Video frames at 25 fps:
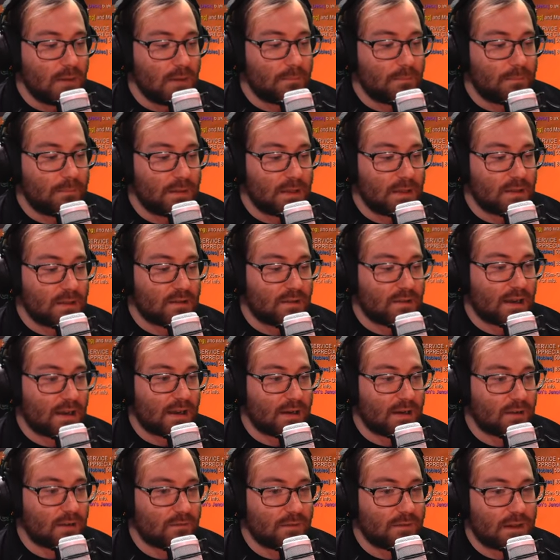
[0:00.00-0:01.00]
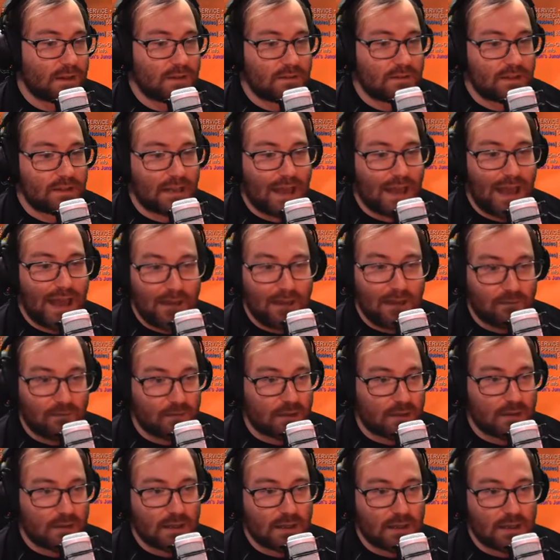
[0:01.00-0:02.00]
be sacrificing
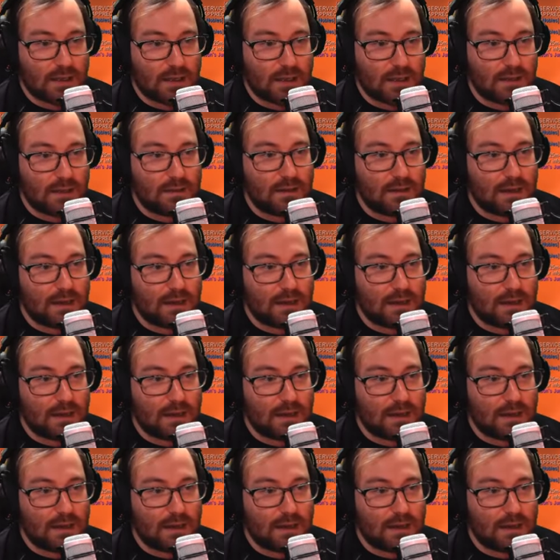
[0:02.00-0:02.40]
everything in the